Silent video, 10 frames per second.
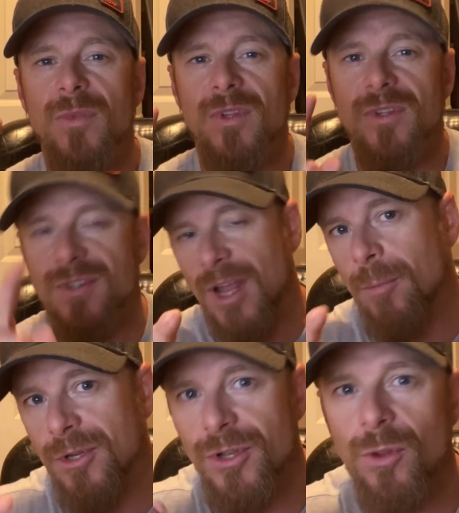Step
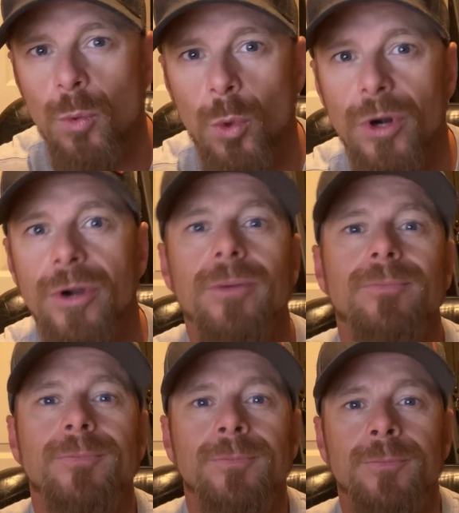into the Word.
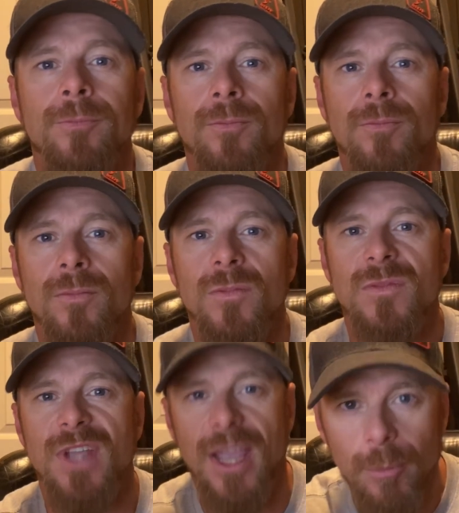
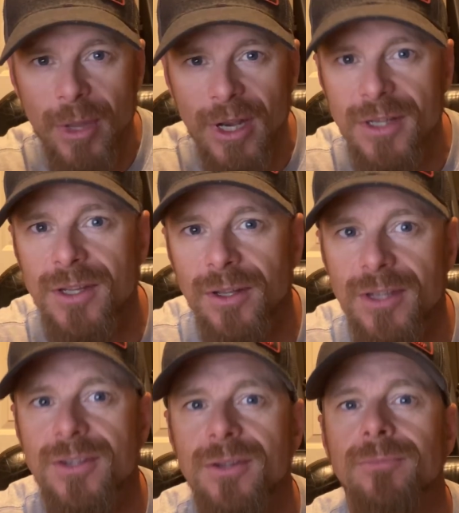Take a minute to
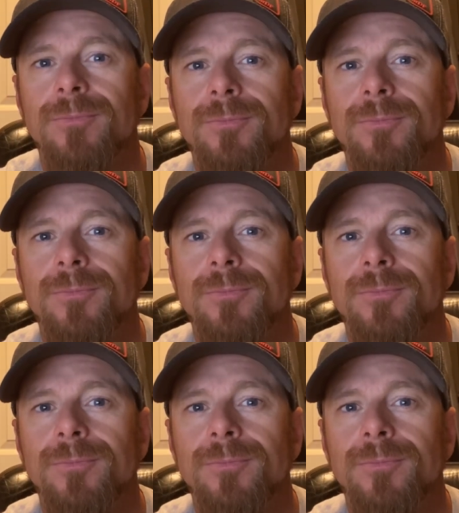listen.